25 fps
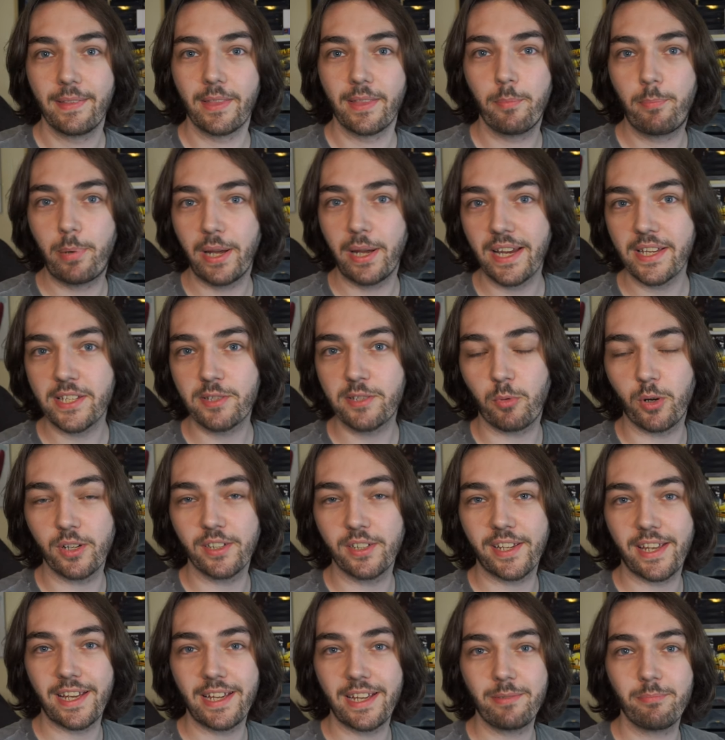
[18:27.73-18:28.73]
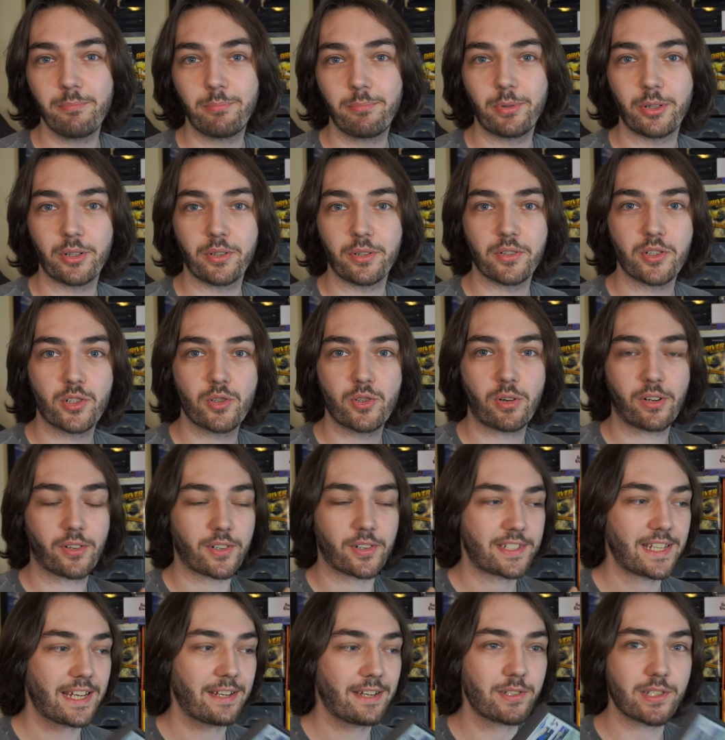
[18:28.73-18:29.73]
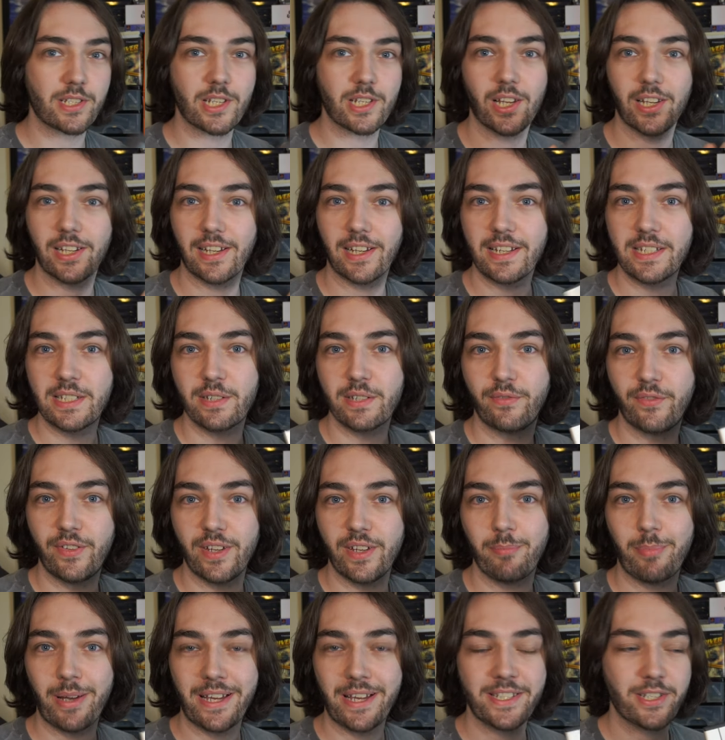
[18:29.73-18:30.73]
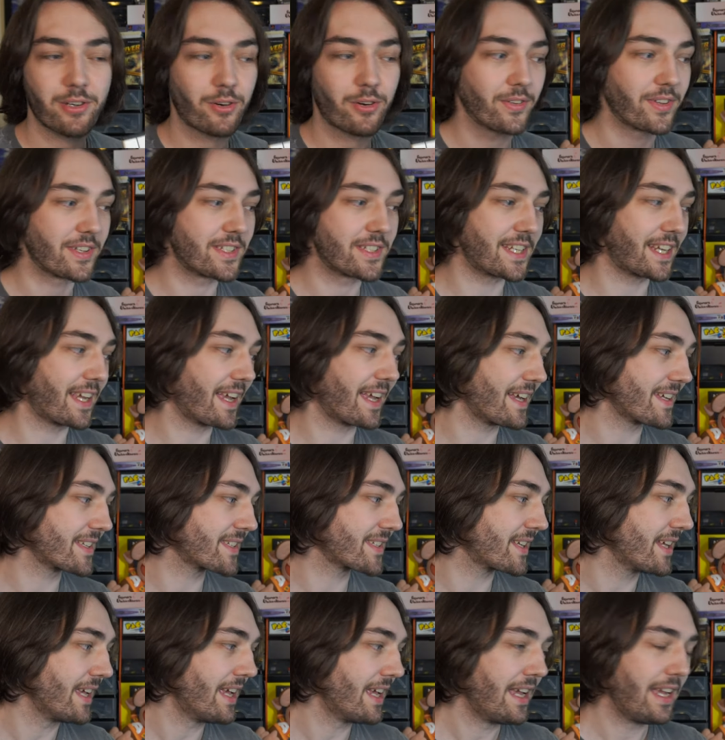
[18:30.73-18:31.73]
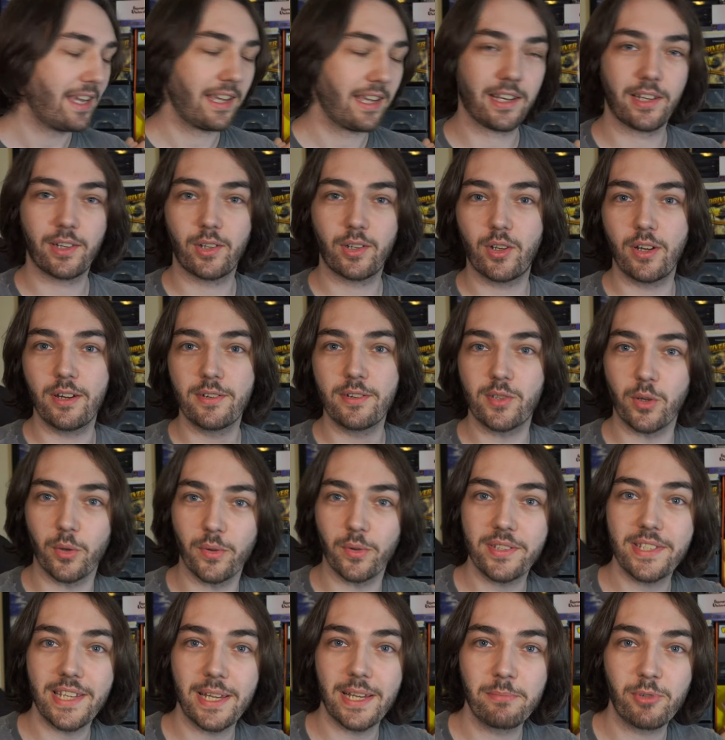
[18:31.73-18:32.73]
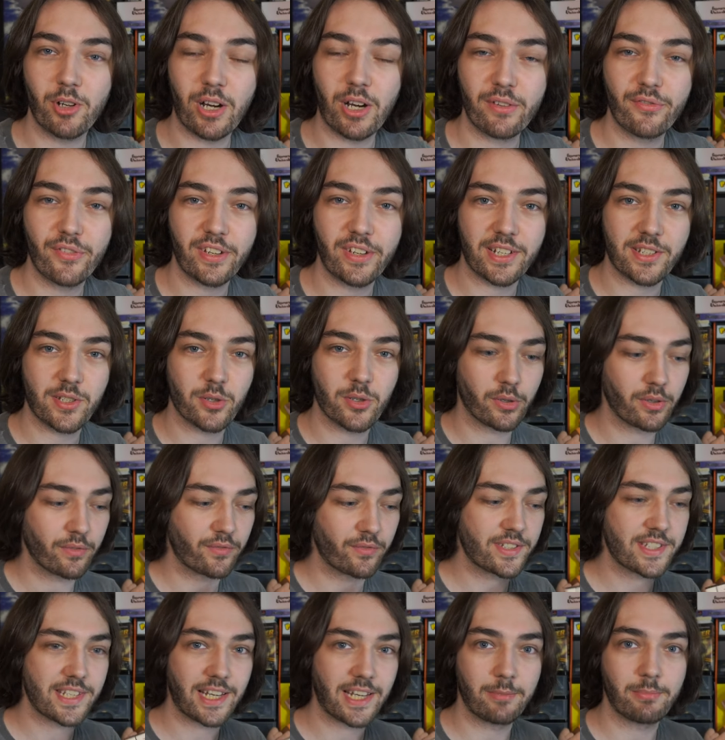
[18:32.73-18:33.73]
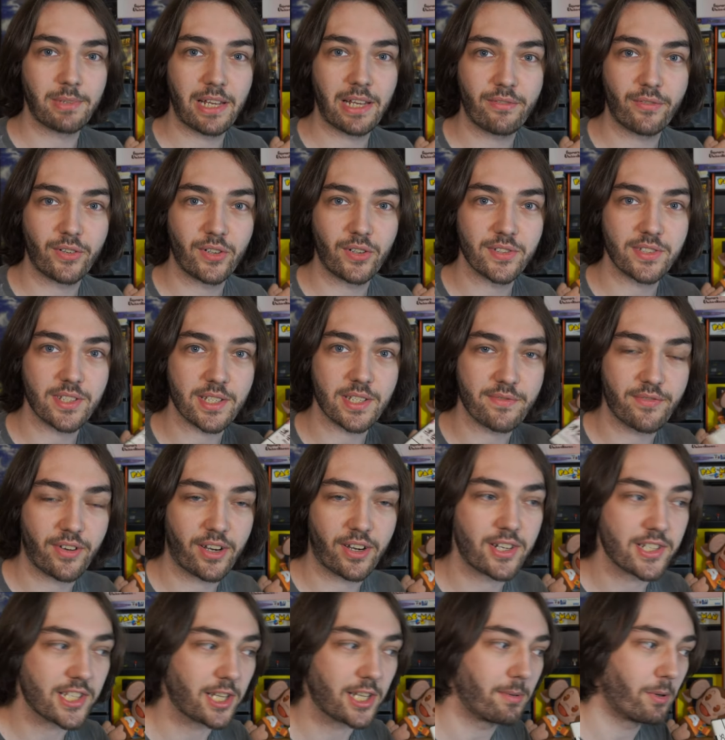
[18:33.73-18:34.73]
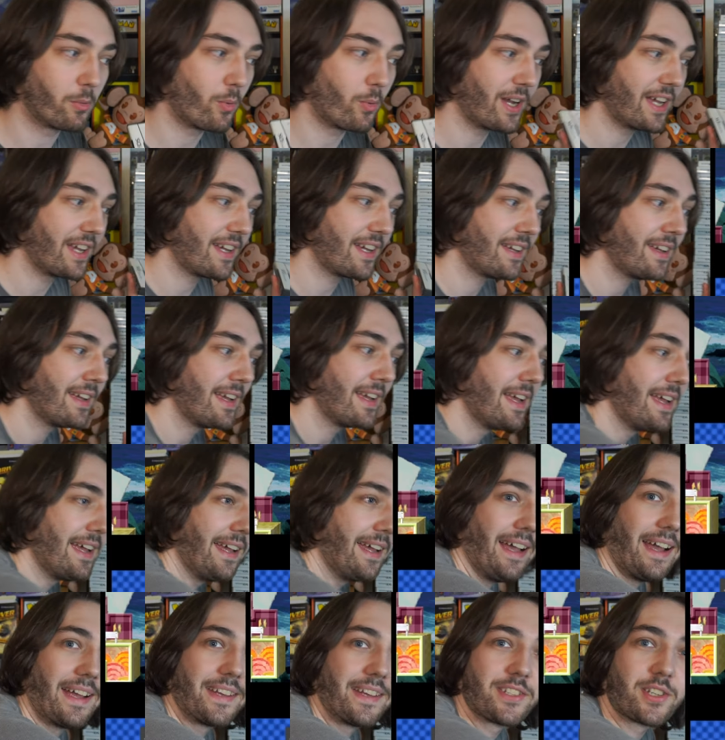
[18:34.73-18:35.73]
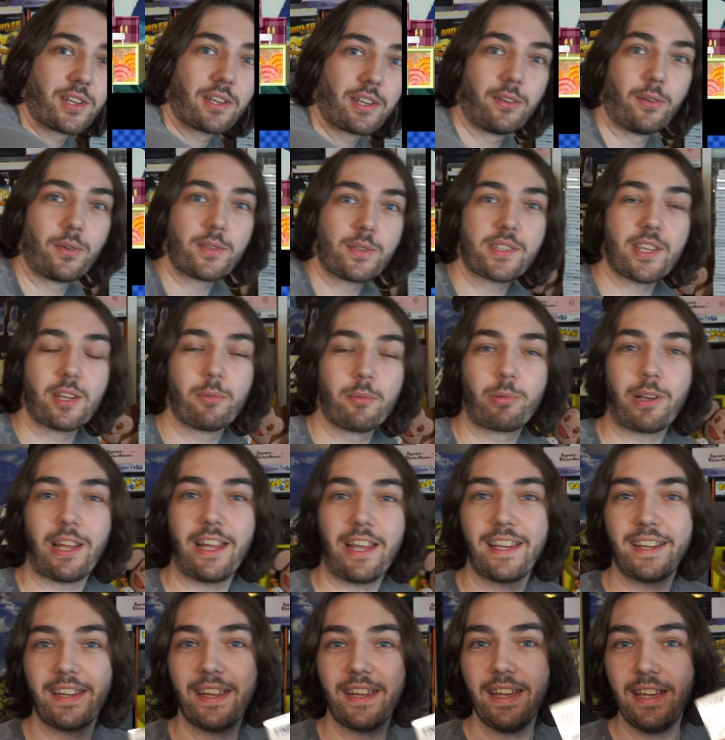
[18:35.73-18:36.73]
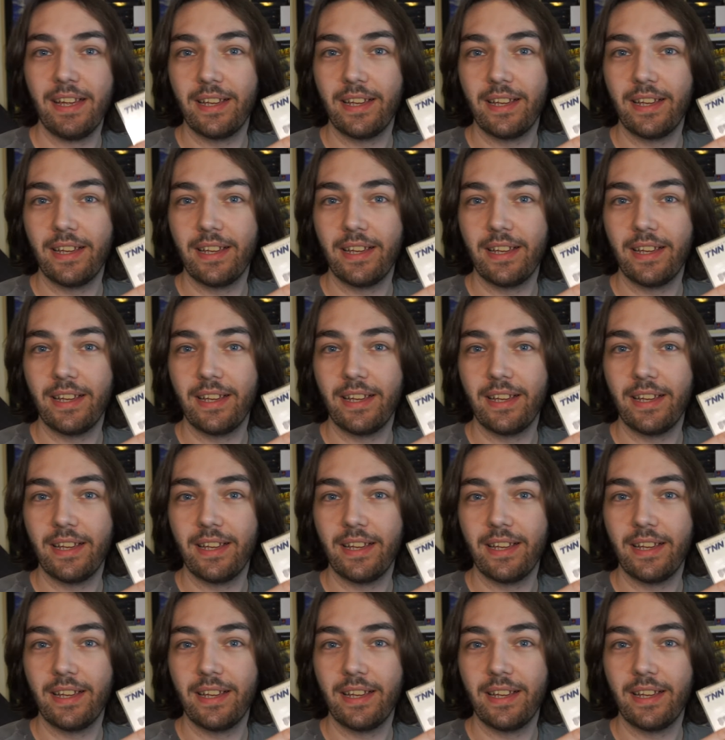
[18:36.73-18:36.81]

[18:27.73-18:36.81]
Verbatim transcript: the PS1 game but shrunk down slightly to fit better on the DS. It includes all the same graphics, all of the same levels as far as I'm aware, and you can also play